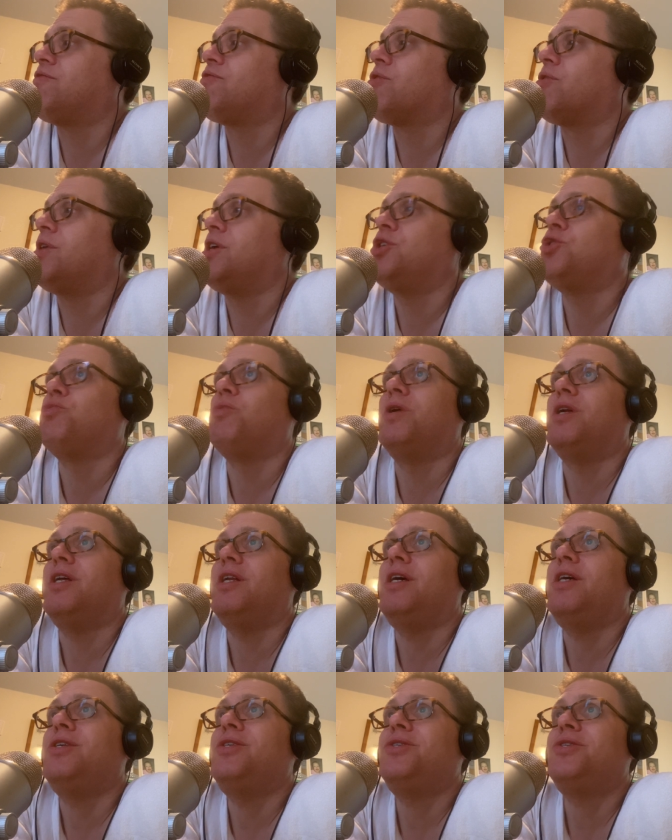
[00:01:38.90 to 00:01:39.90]
for it is what
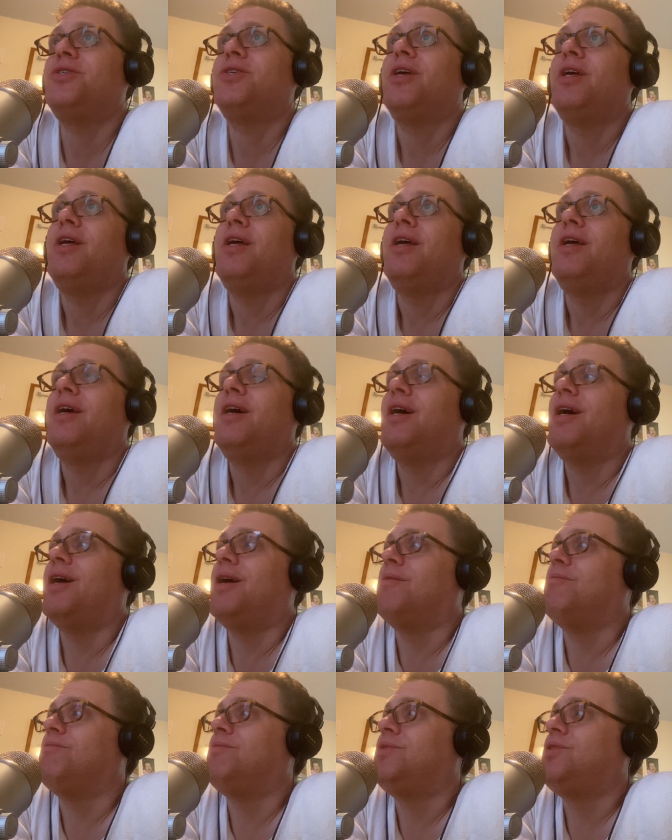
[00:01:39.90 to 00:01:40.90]
it is.
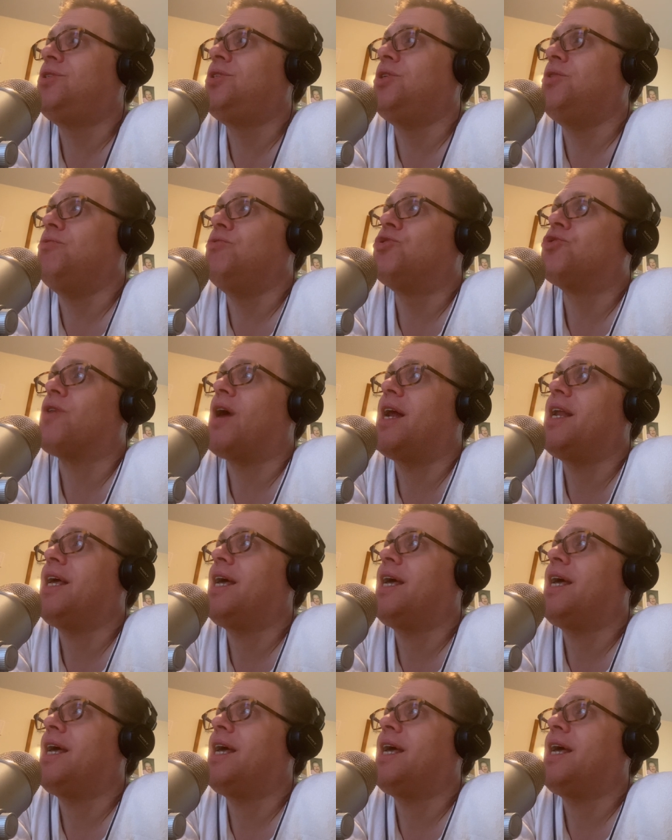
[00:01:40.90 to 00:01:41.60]
Um, do you try to